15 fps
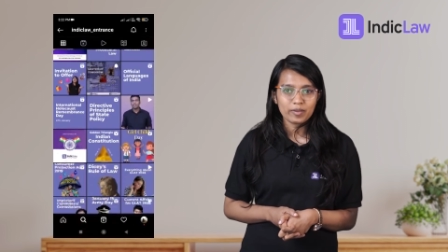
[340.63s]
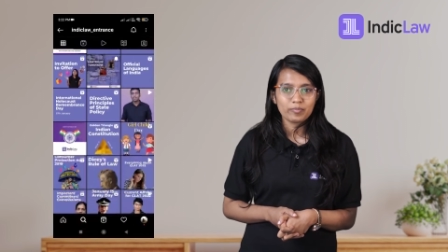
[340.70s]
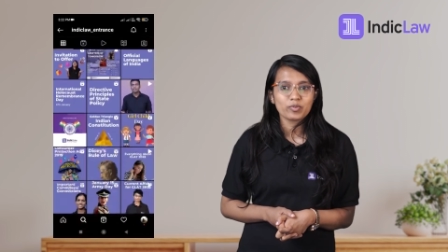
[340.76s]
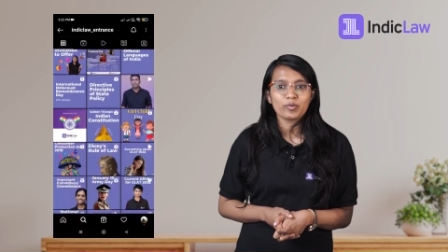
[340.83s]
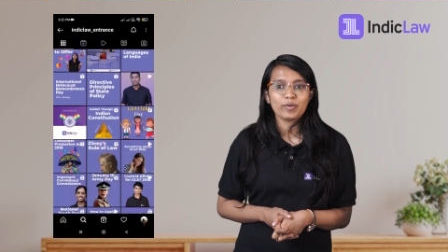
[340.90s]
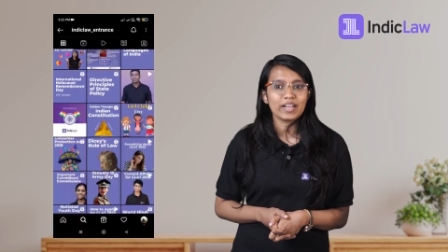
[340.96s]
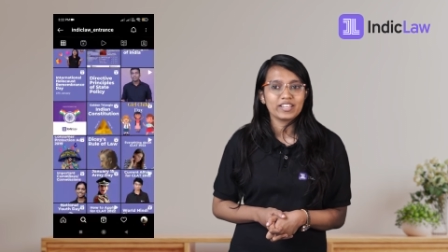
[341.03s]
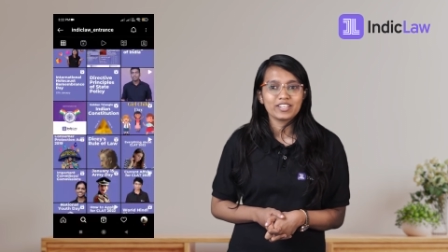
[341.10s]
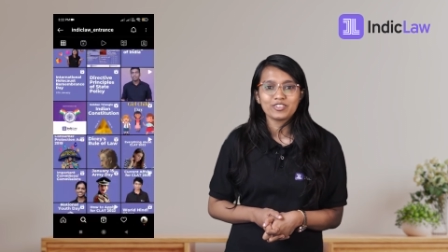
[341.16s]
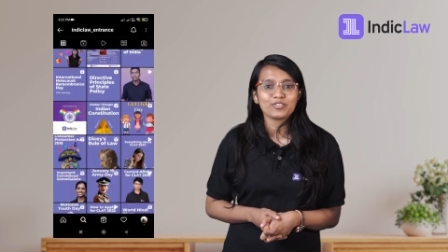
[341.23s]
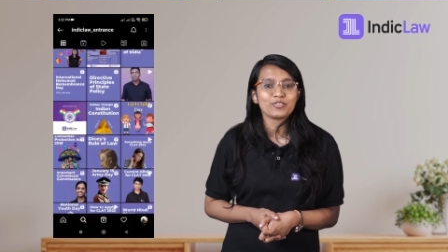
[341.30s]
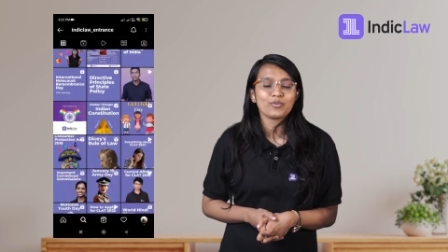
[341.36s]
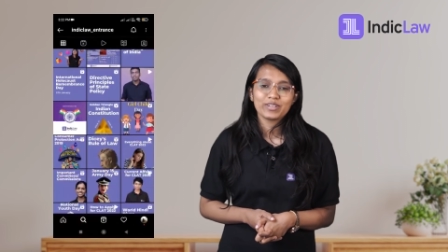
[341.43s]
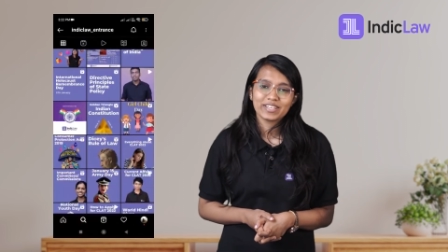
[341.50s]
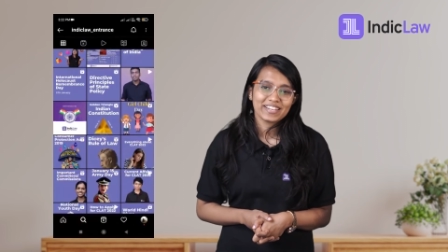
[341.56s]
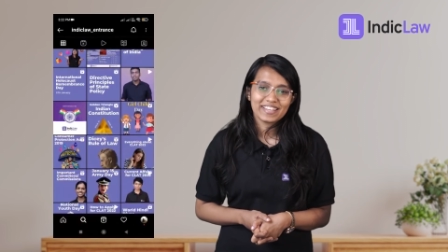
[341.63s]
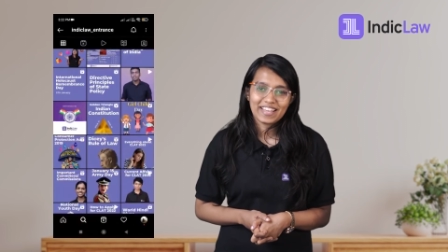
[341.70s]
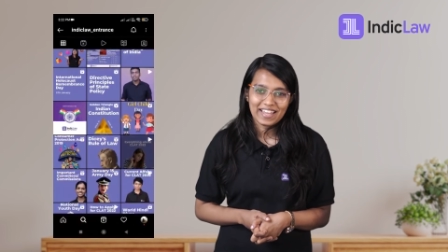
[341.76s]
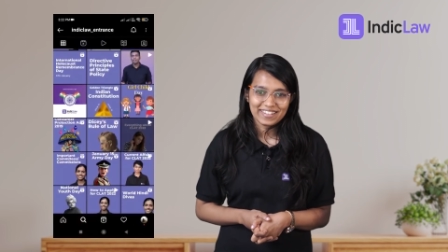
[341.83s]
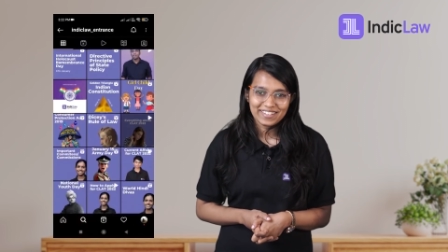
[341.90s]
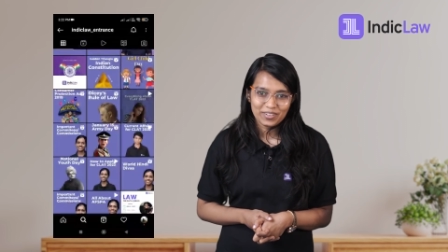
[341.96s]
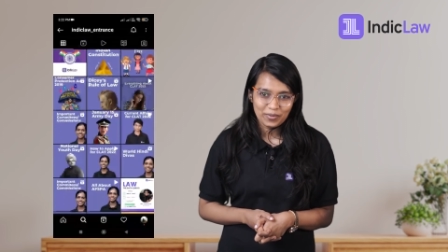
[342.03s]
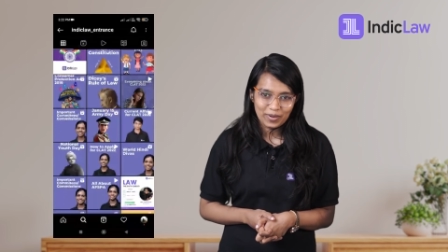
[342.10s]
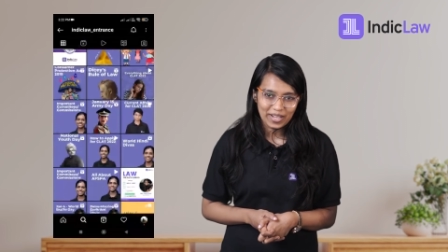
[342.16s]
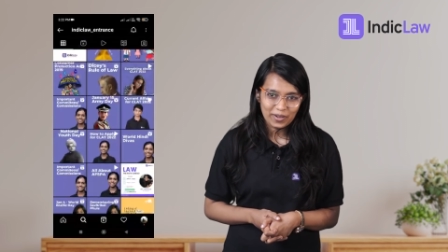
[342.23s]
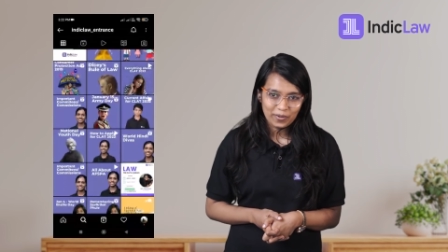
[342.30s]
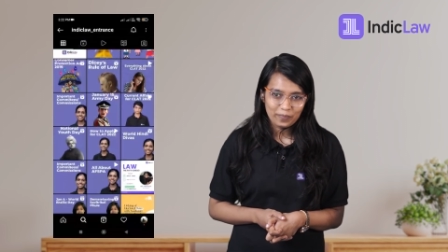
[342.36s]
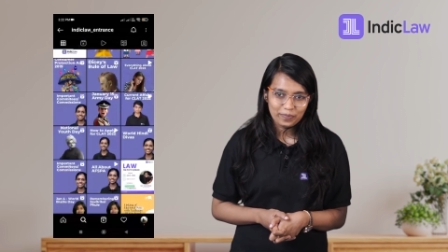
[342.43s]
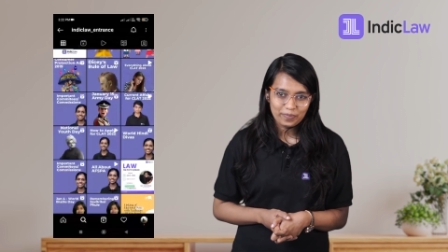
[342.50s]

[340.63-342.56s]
provided you don't get carried away.